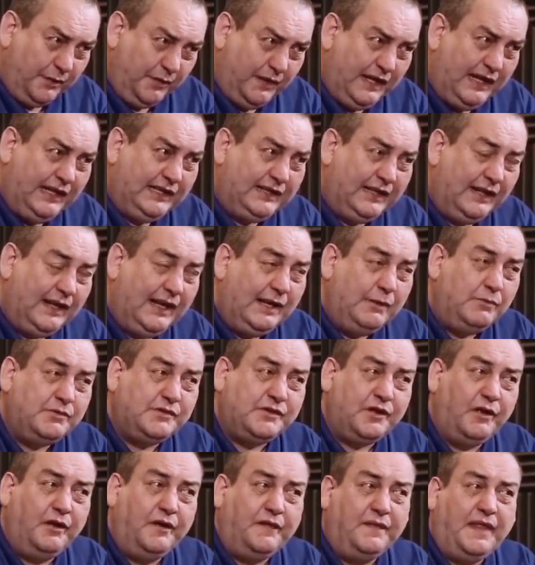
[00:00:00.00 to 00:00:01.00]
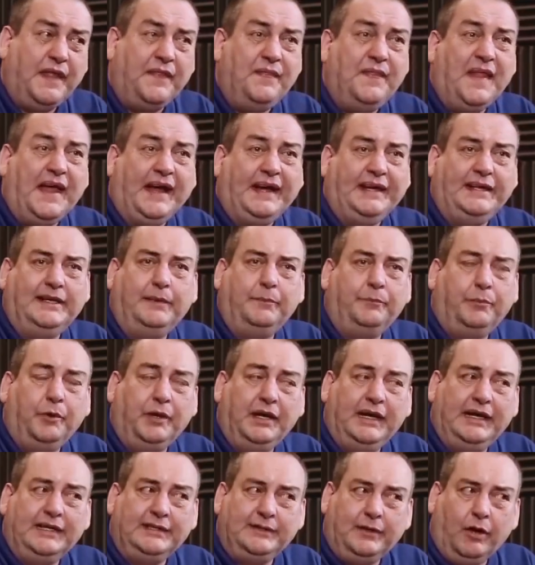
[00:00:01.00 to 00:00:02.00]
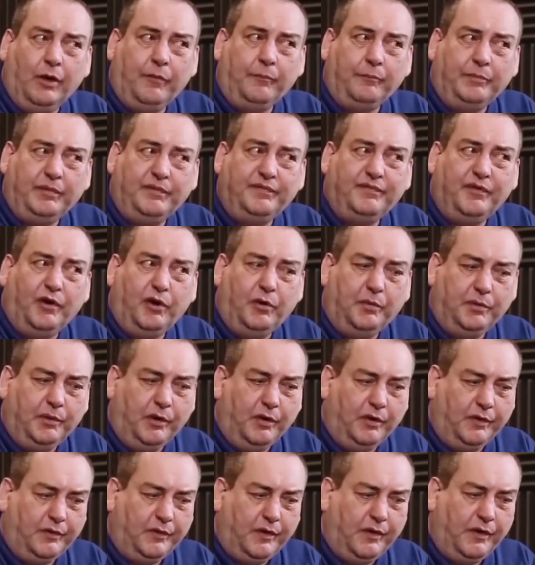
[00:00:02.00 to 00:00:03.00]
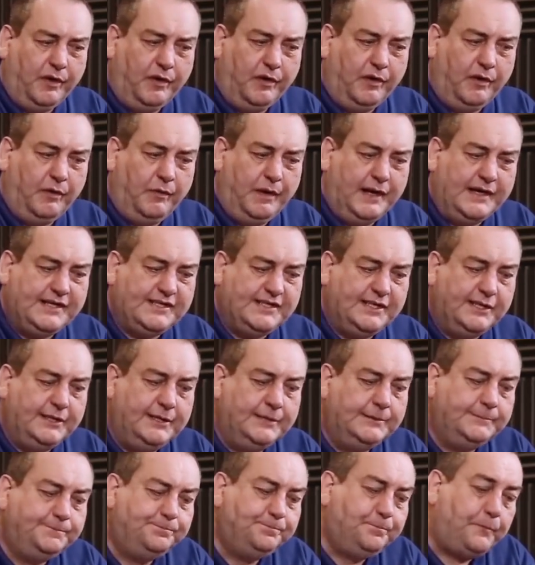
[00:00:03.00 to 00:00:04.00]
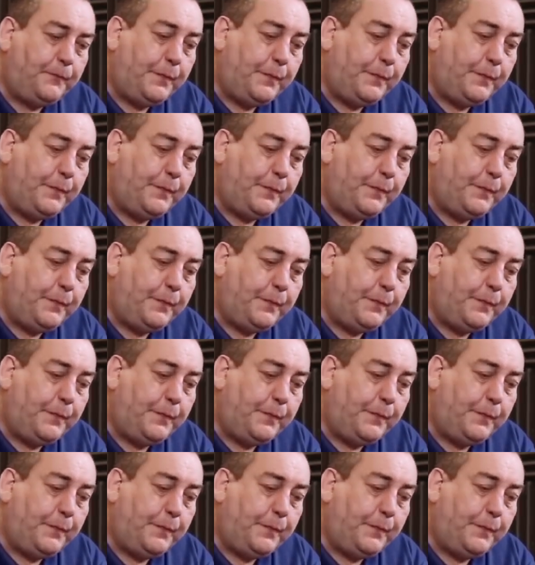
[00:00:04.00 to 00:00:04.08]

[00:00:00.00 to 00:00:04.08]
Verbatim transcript: so he, he was there that night, but he'd gone before we all got arrested.